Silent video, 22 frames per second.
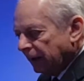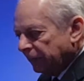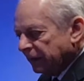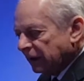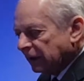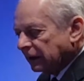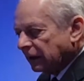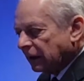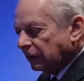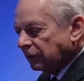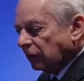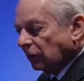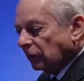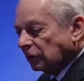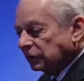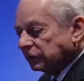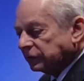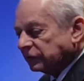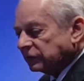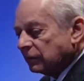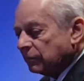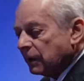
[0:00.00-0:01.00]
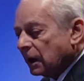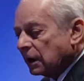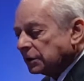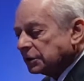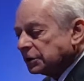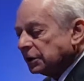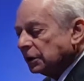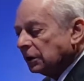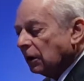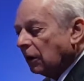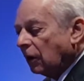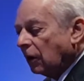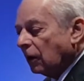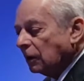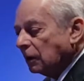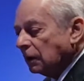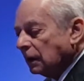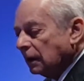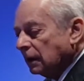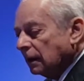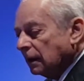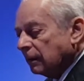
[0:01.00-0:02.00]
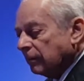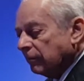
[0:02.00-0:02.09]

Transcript: that cardiologists are marching on